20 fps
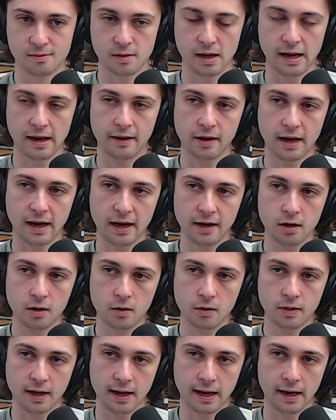I
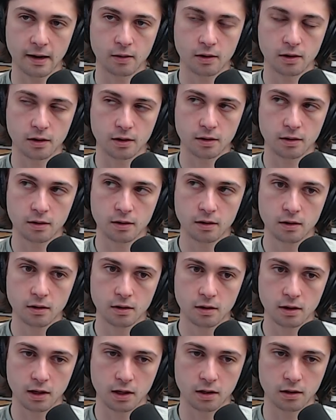know that our
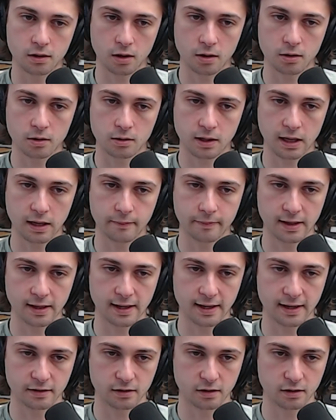internal
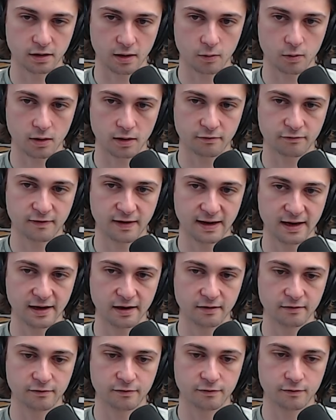KPIs is I want
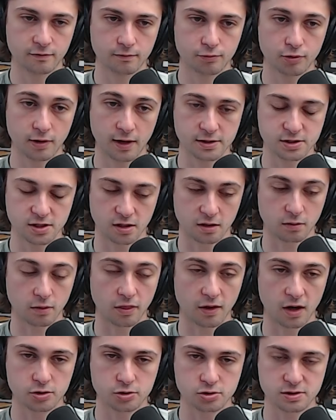5 projects with
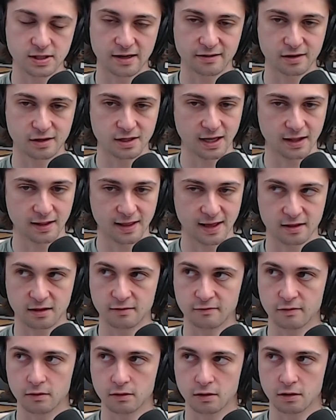100,000 daily
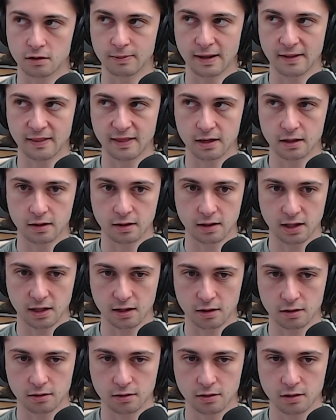active users by the end of the
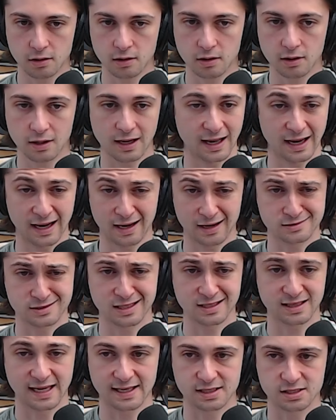year, and I don't
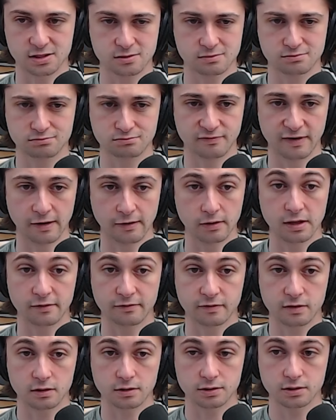think that's very
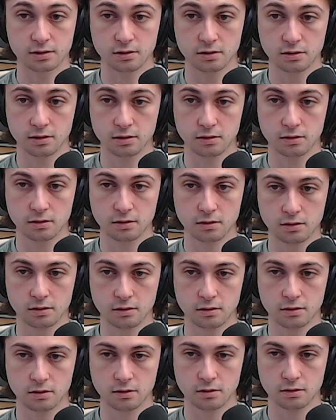difficult.
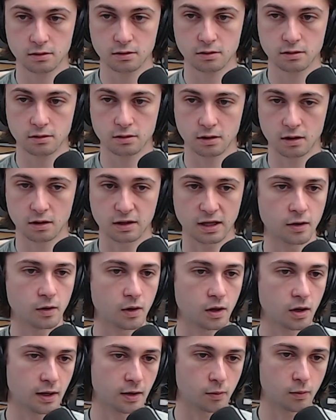Because
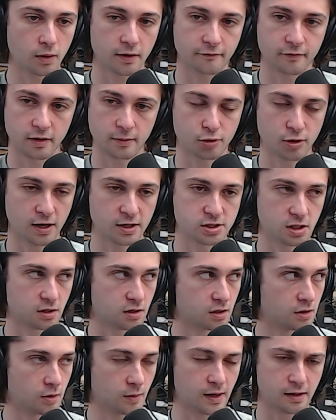I know one of our
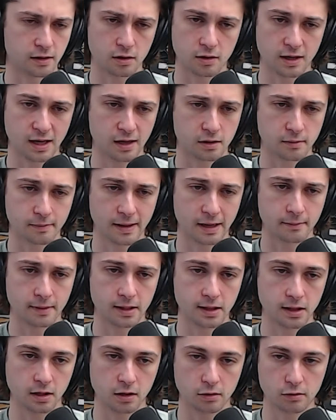projects on OS already has about 1
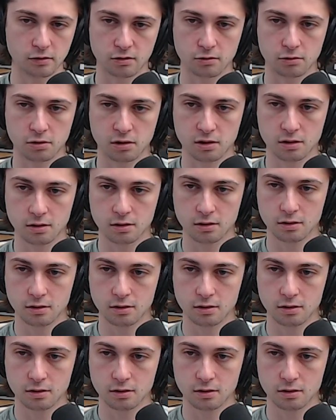million users.